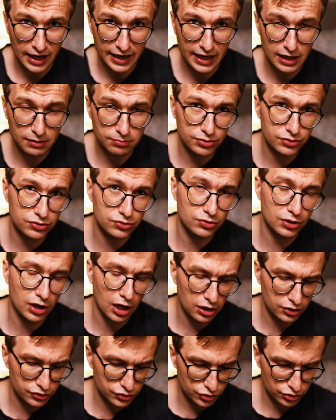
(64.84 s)
unable to
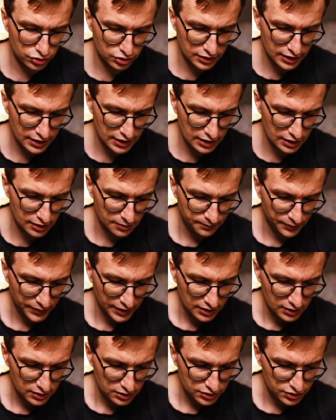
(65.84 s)
culture the
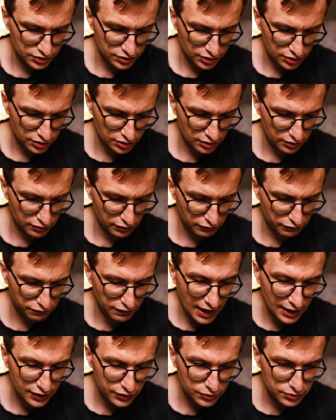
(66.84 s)
certain
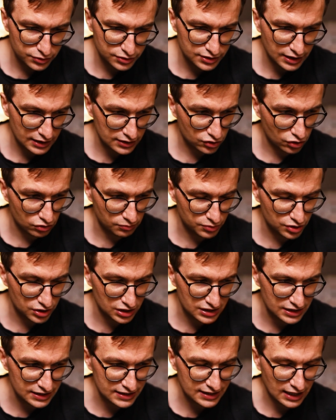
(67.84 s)
values that
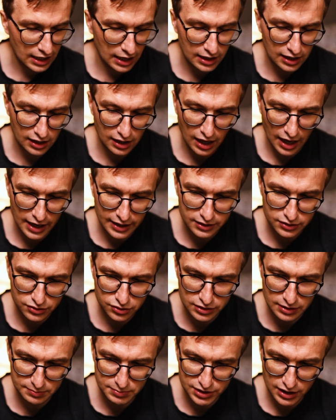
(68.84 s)
communities can align
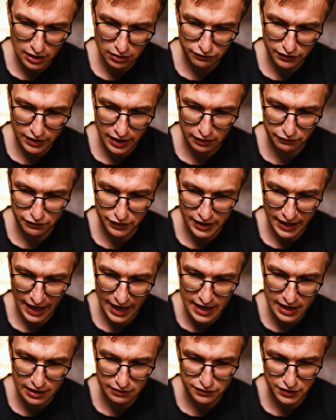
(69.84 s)
to themselves and i think
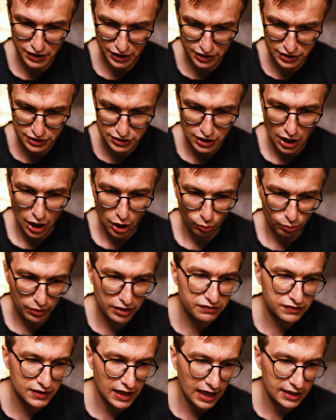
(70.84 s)
nfts
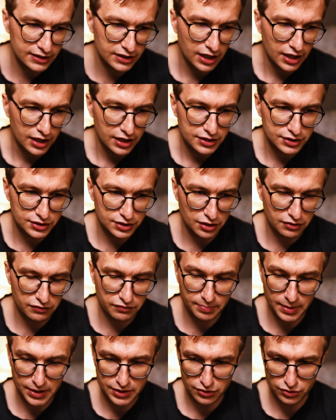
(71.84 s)
with that
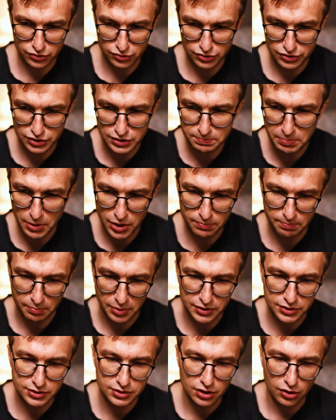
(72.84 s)
serve better to this
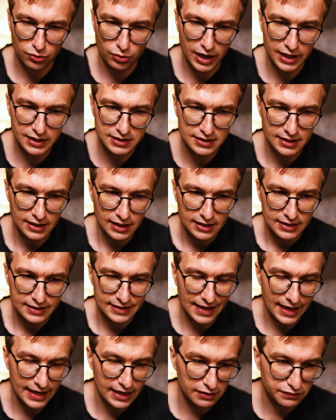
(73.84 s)
purpose right
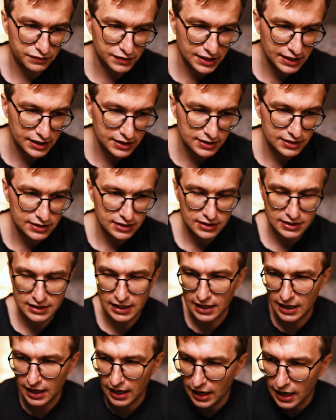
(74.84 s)
the nfts
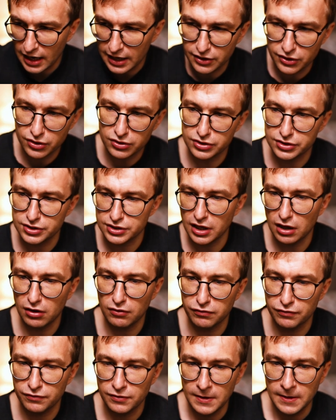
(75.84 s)
can align
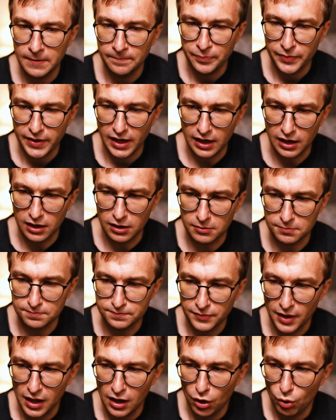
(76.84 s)
yourself um,
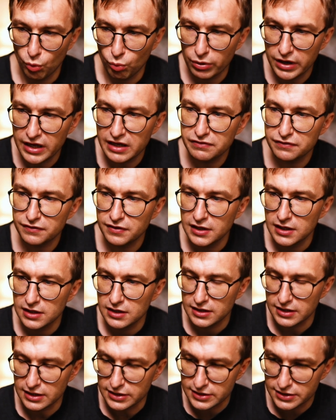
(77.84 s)
with
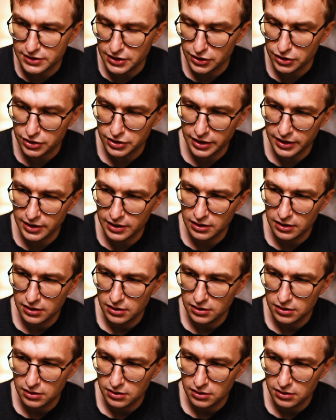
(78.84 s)
the certain